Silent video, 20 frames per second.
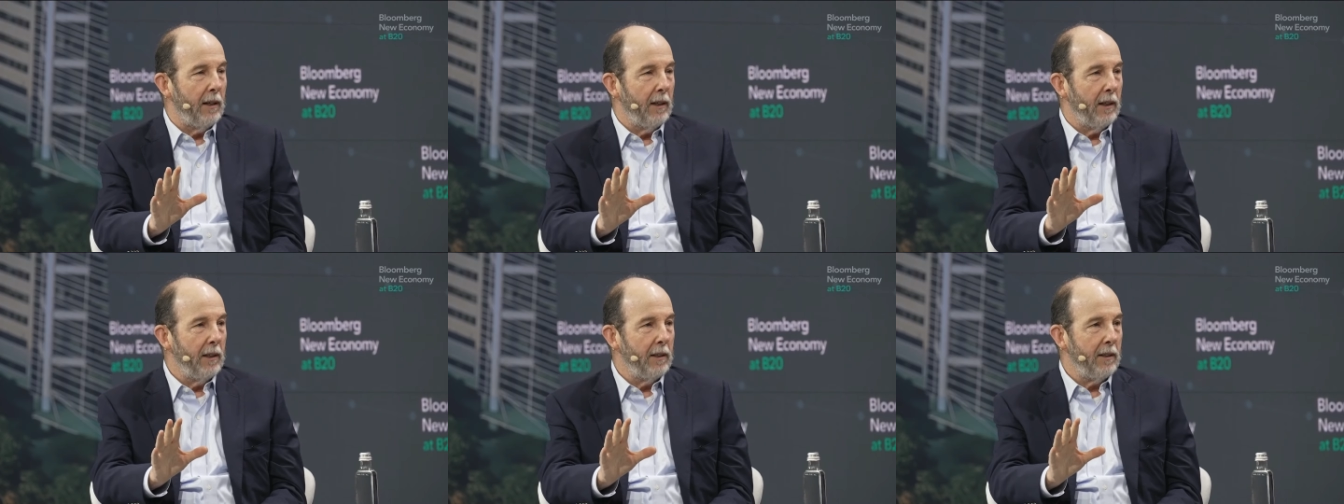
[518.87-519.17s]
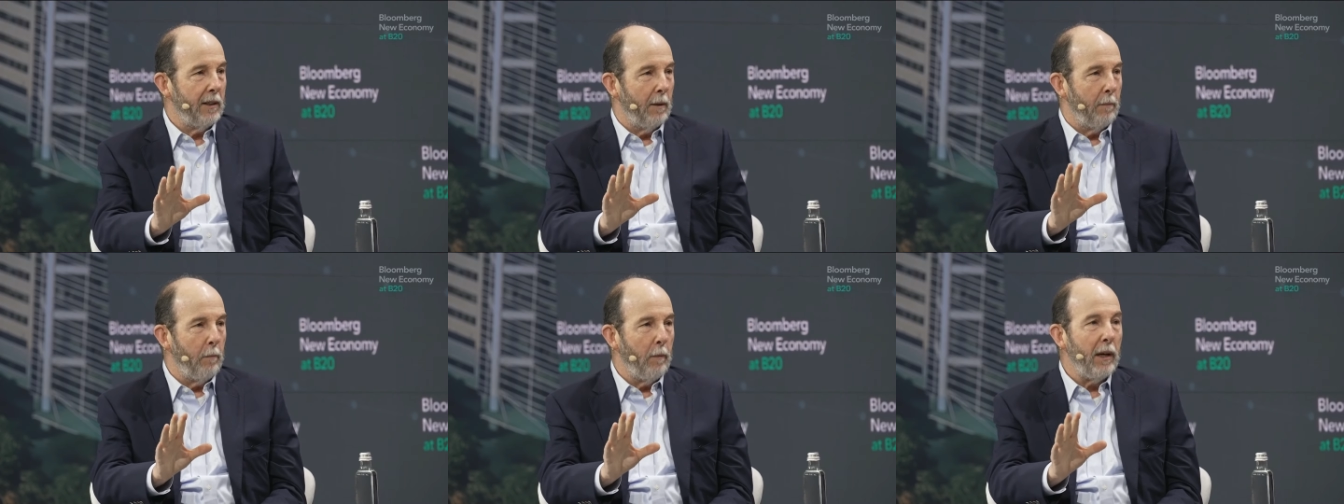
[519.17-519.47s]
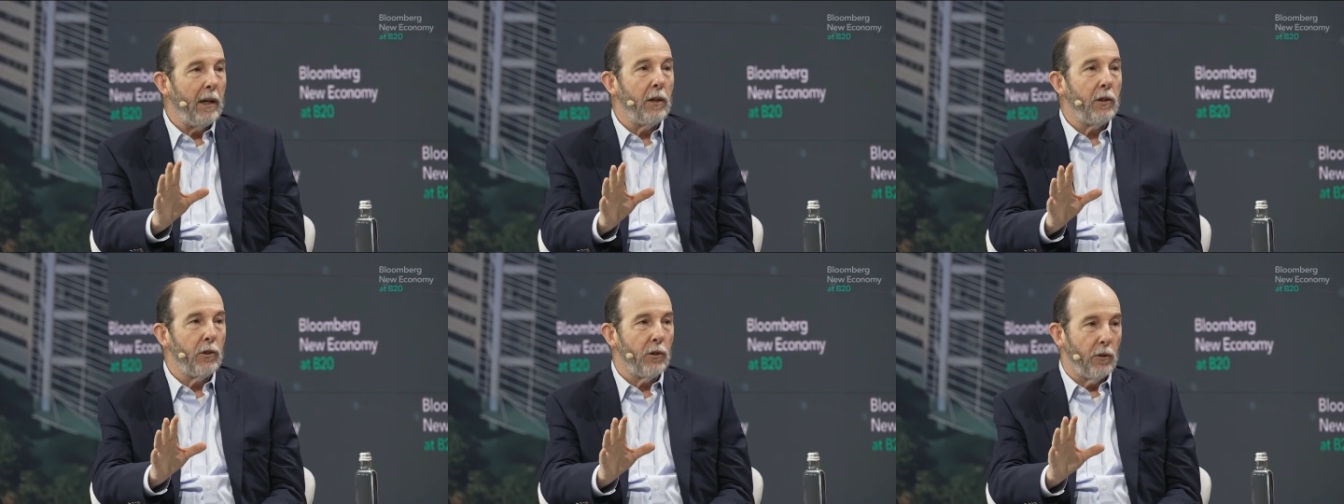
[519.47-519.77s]
It's a
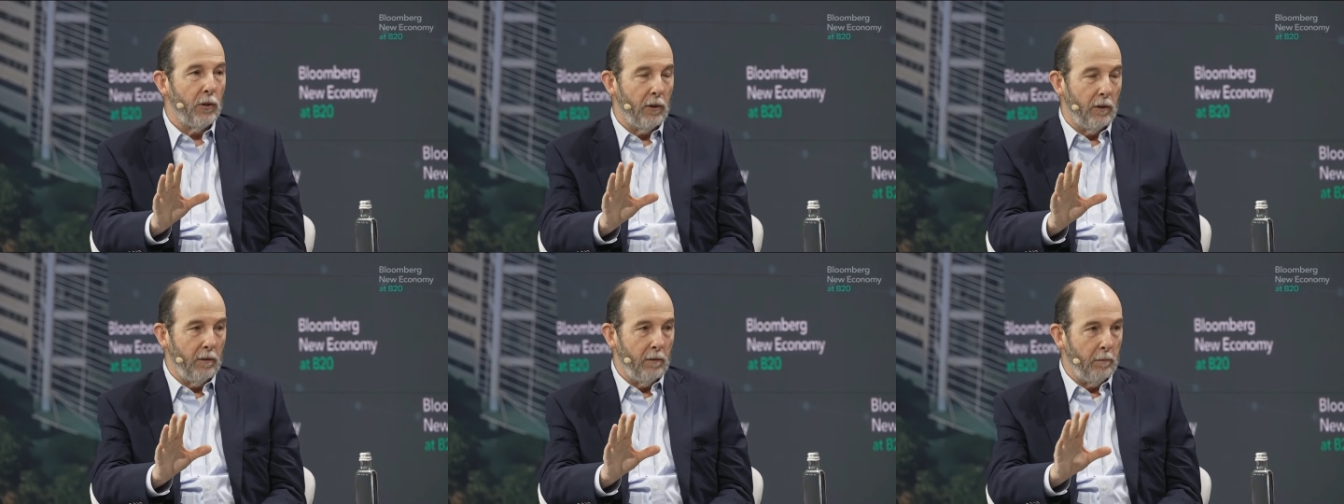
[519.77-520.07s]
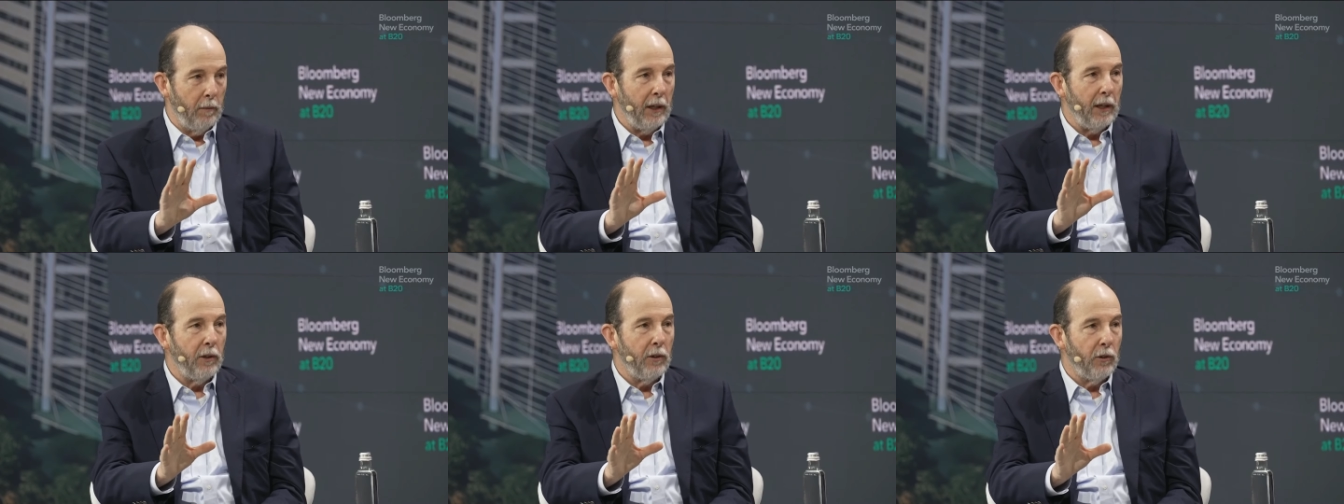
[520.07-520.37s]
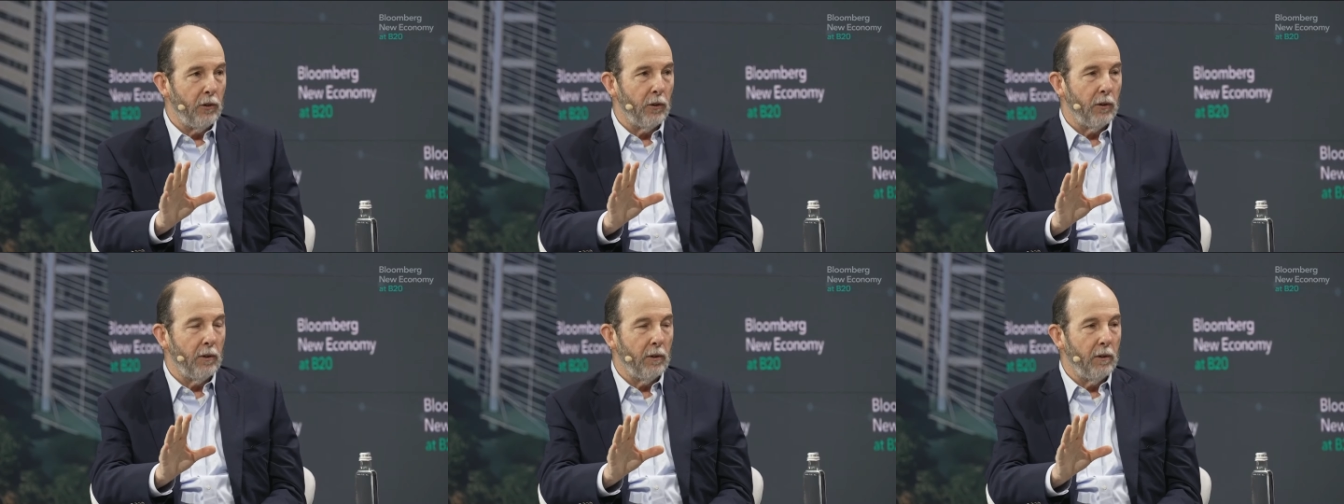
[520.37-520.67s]
major
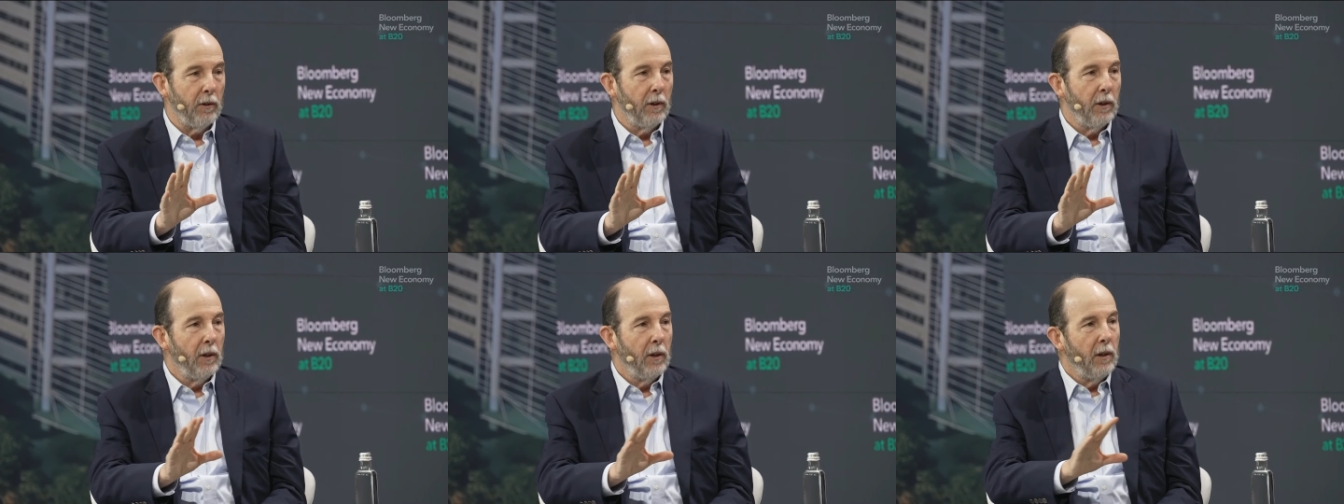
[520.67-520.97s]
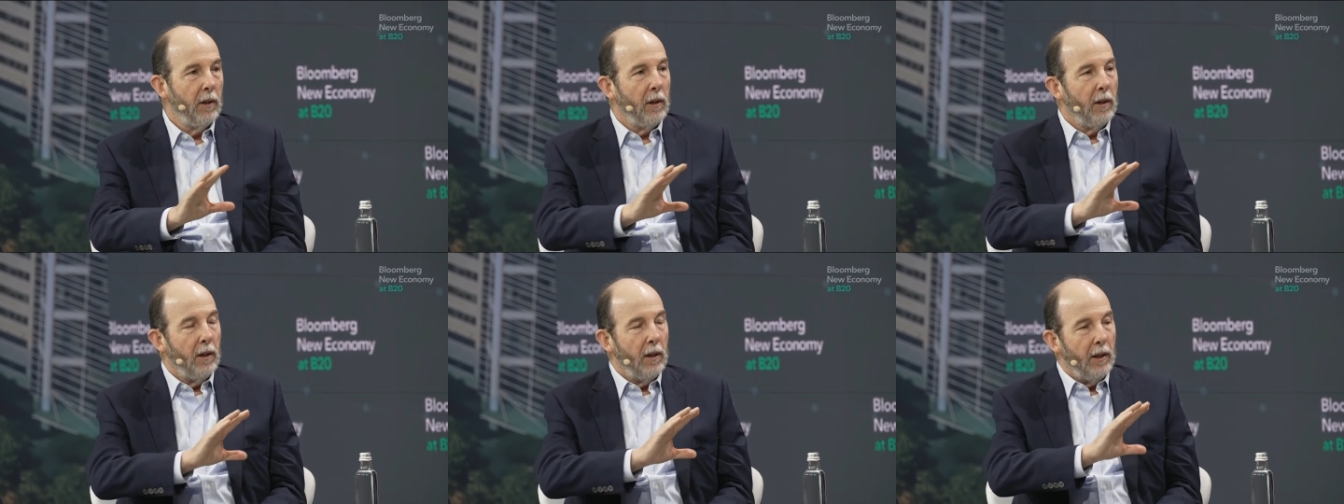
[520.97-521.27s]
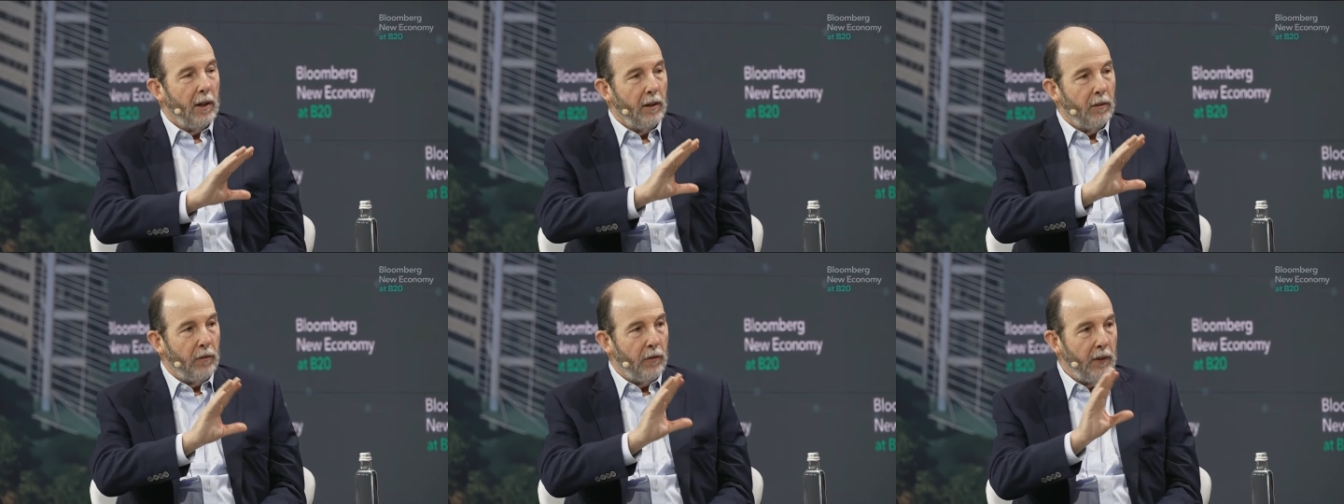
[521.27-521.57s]

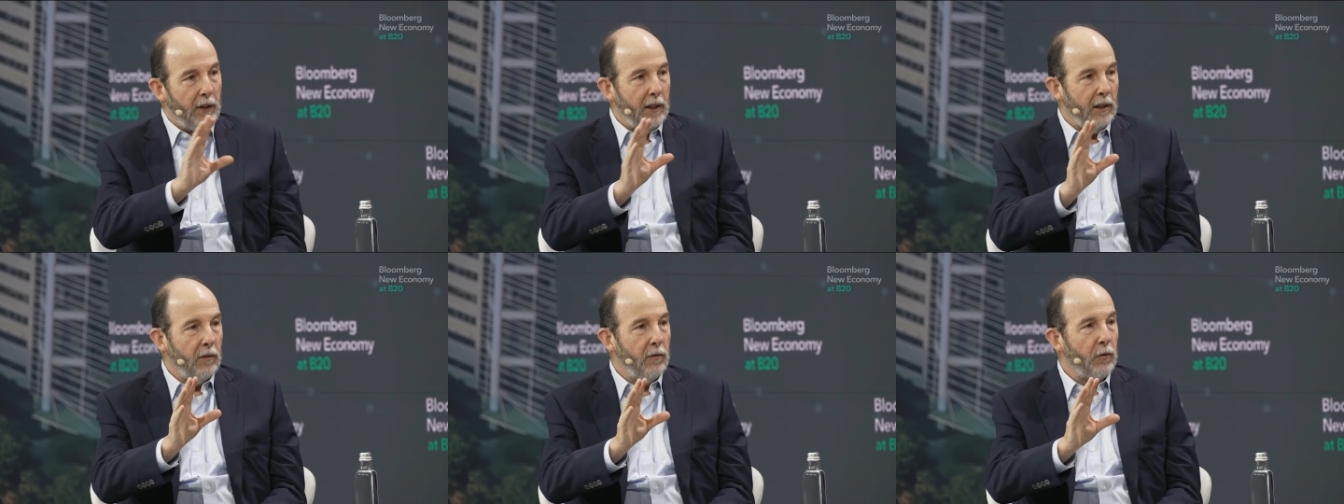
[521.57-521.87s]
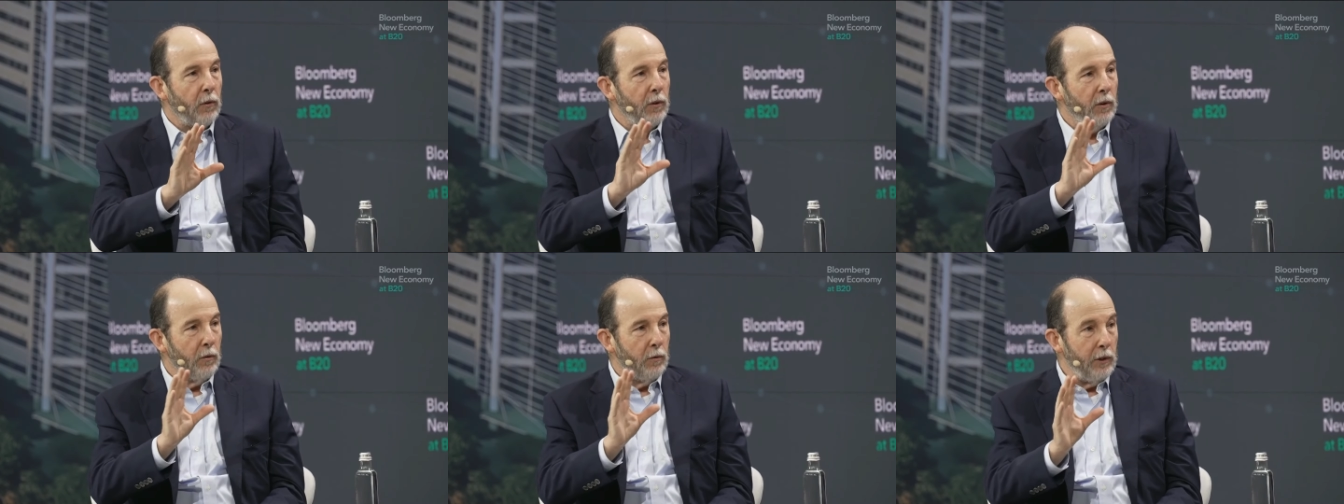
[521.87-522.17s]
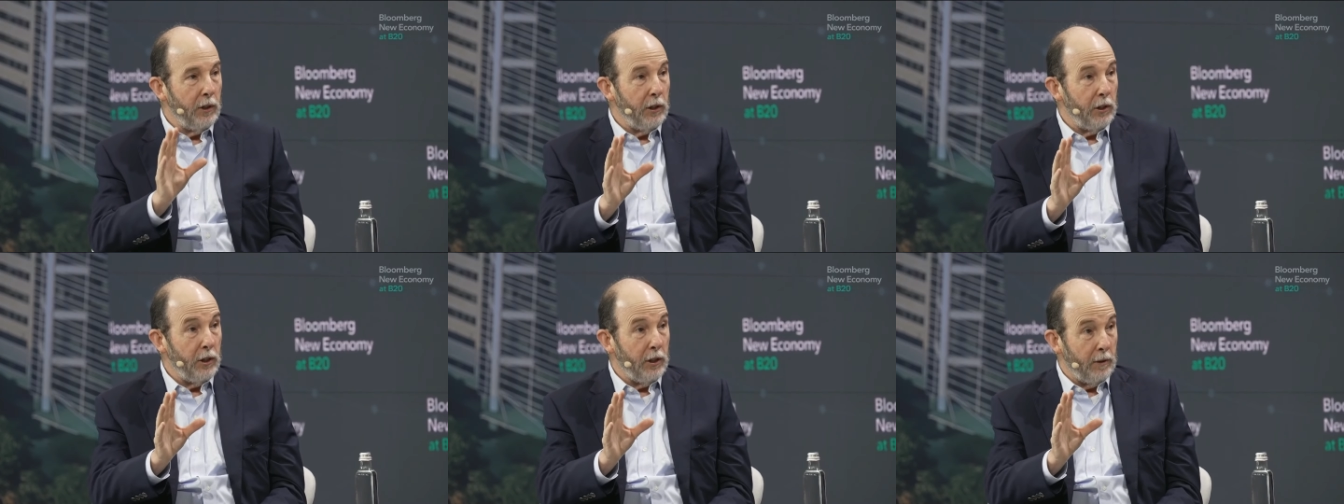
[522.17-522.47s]
event for the
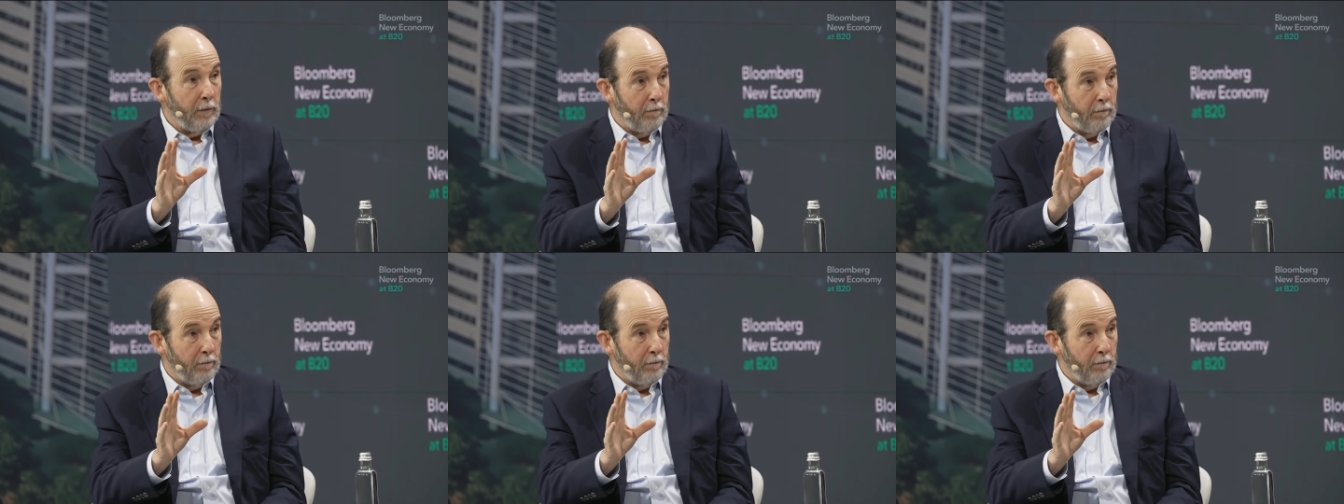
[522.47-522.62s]
region.